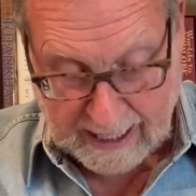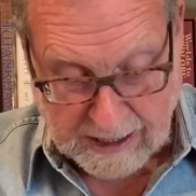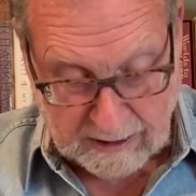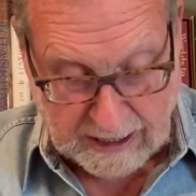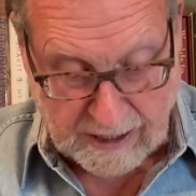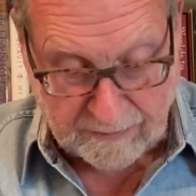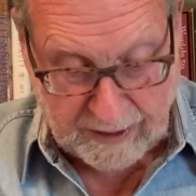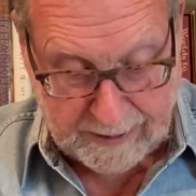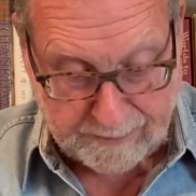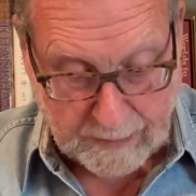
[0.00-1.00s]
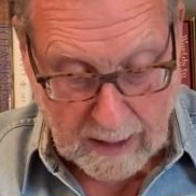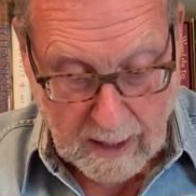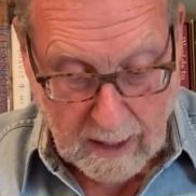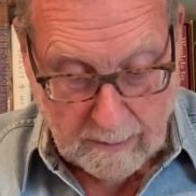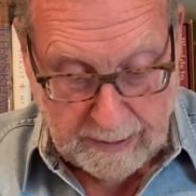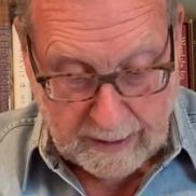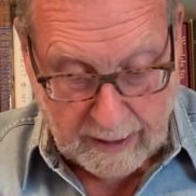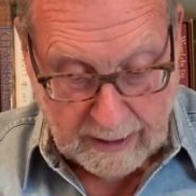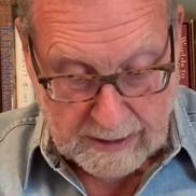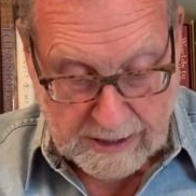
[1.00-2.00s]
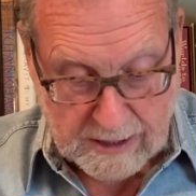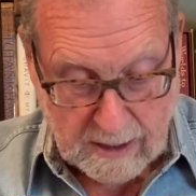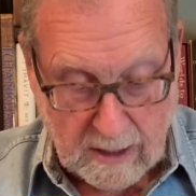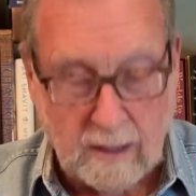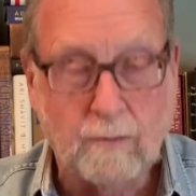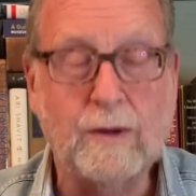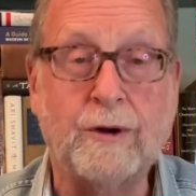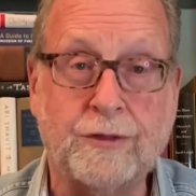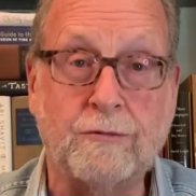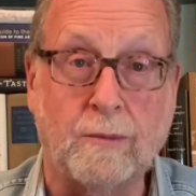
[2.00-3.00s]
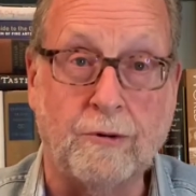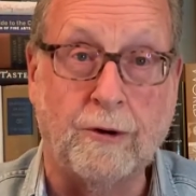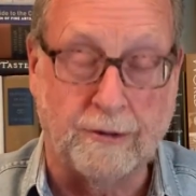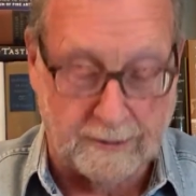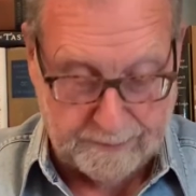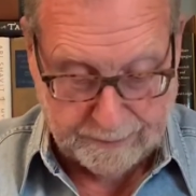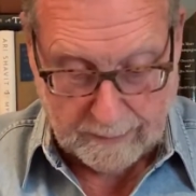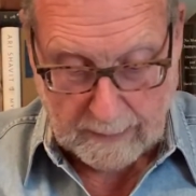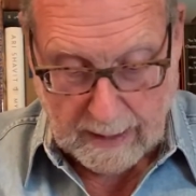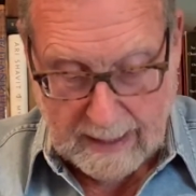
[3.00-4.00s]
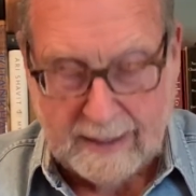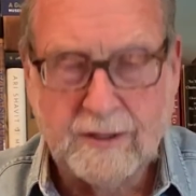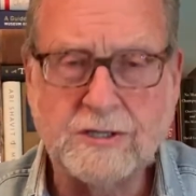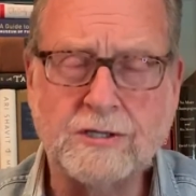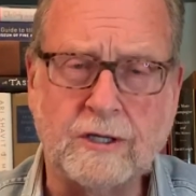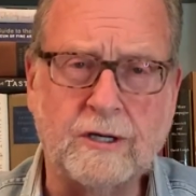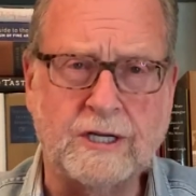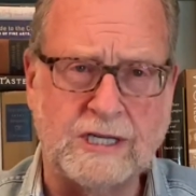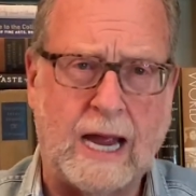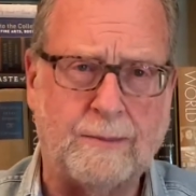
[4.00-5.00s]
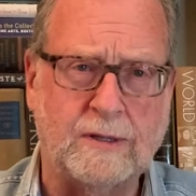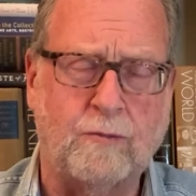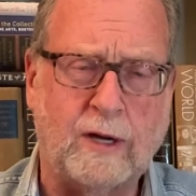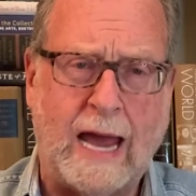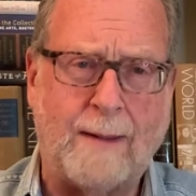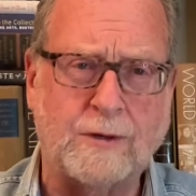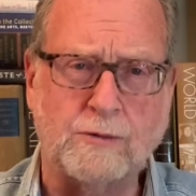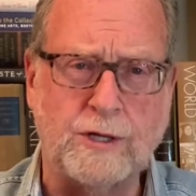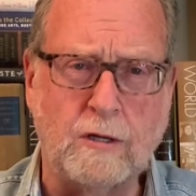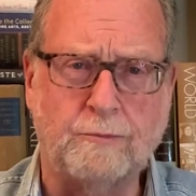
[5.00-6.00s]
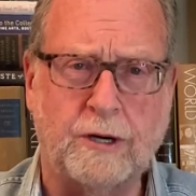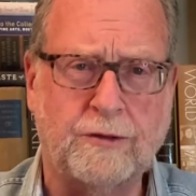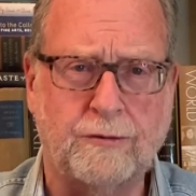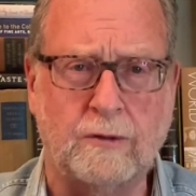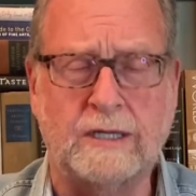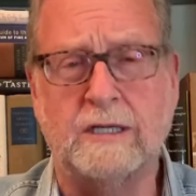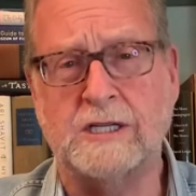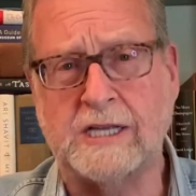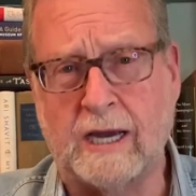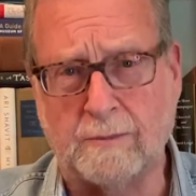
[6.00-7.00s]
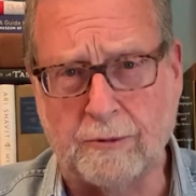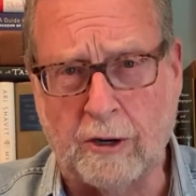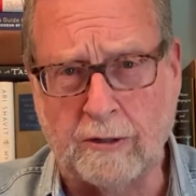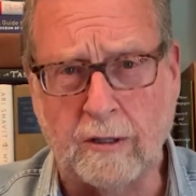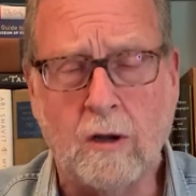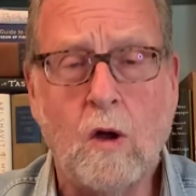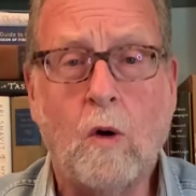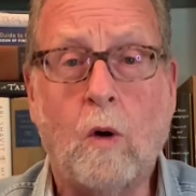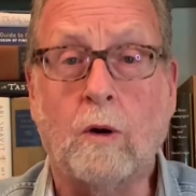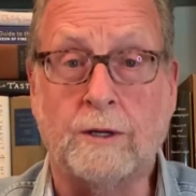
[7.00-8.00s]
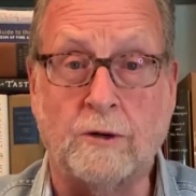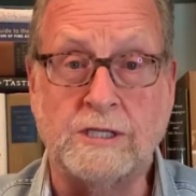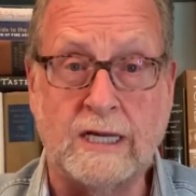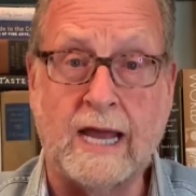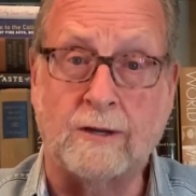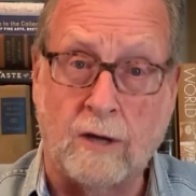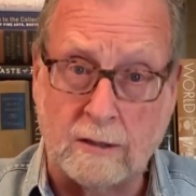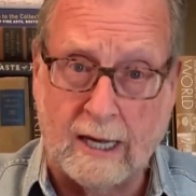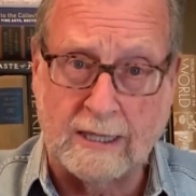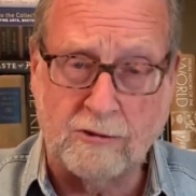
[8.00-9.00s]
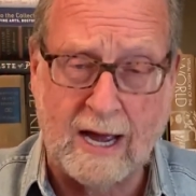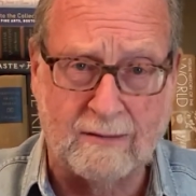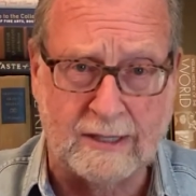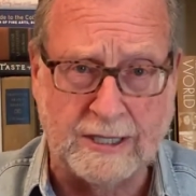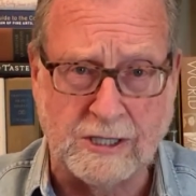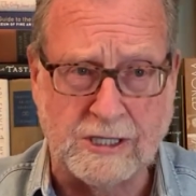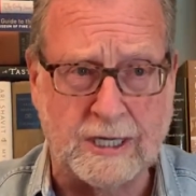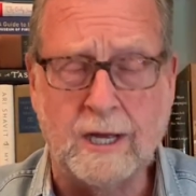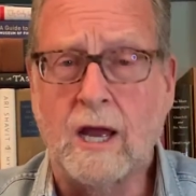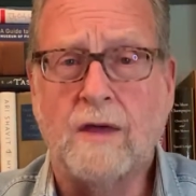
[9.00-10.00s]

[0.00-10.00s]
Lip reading: cancellation fee because we went through a broker. This is a good example of what happens when you book through a discount broker or an OTA, an online travel agency.